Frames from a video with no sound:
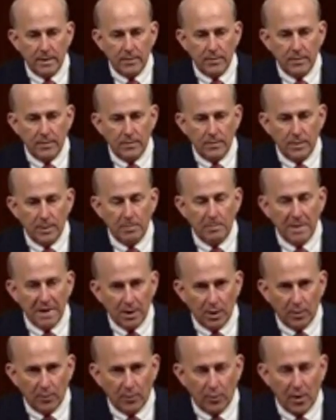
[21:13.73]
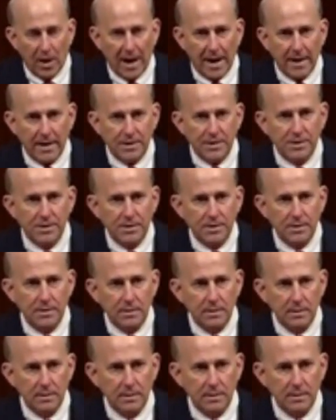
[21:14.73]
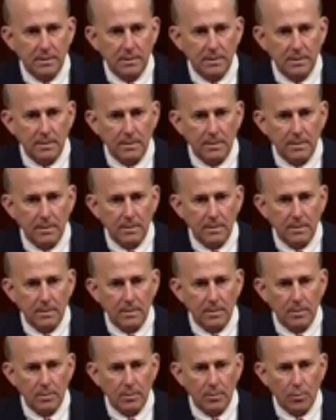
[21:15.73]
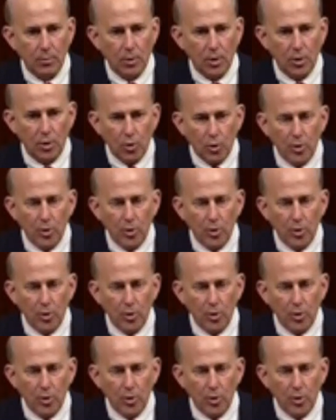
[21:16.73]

Rights were created.